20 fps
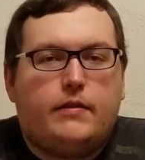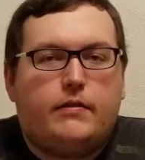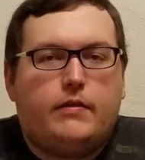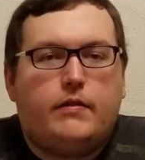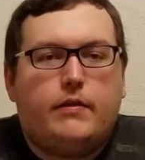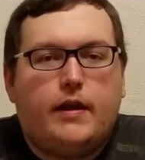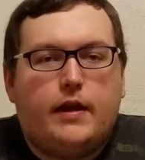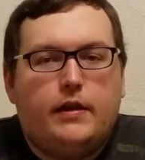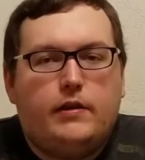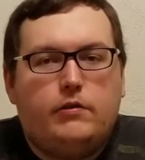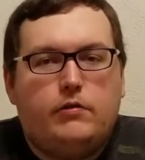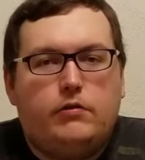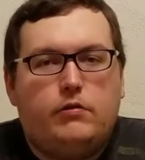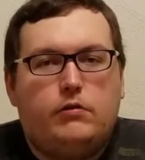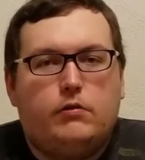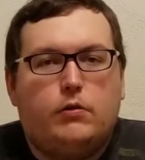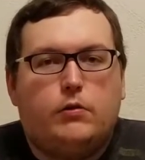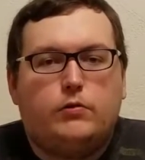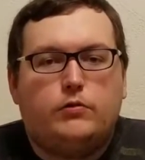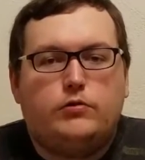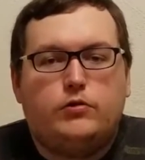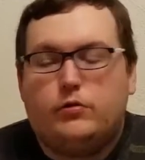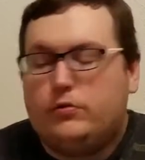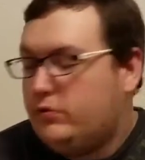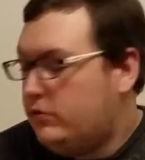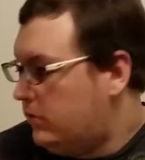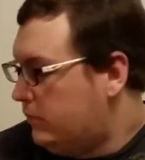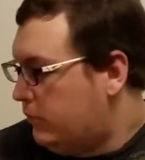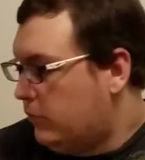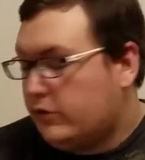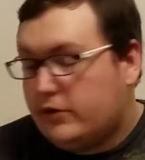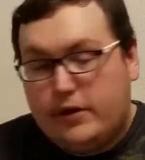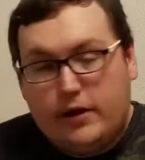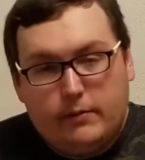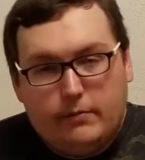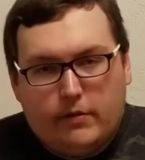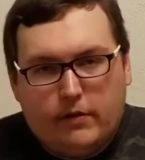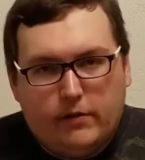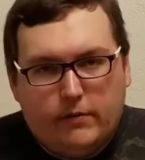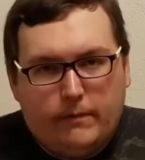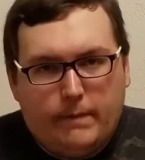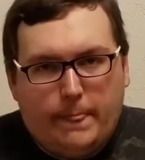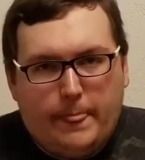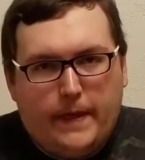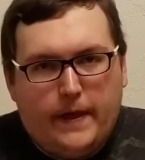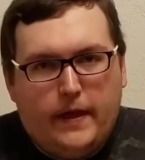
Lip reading: designed to hold your board games here,